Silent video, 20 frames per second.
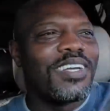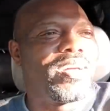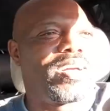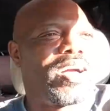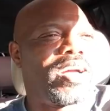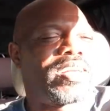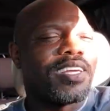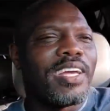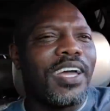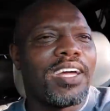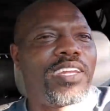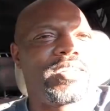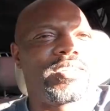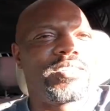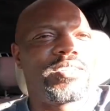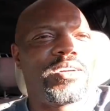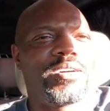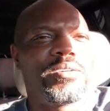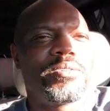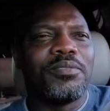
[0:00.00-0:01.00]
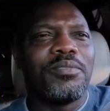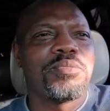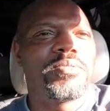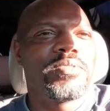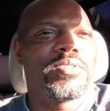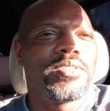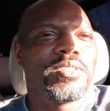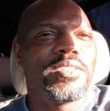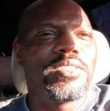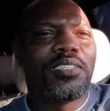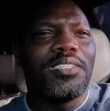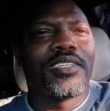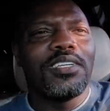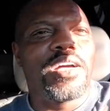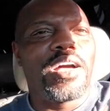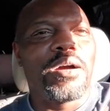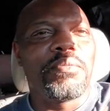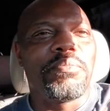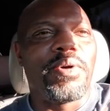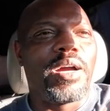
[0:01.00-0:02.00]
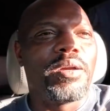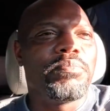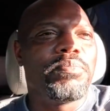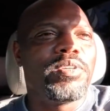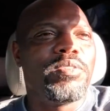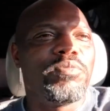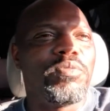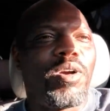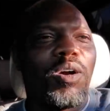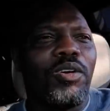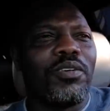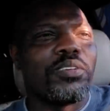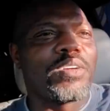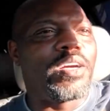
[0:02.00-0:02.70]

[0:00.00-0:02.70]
I got it, though. I might be wrong,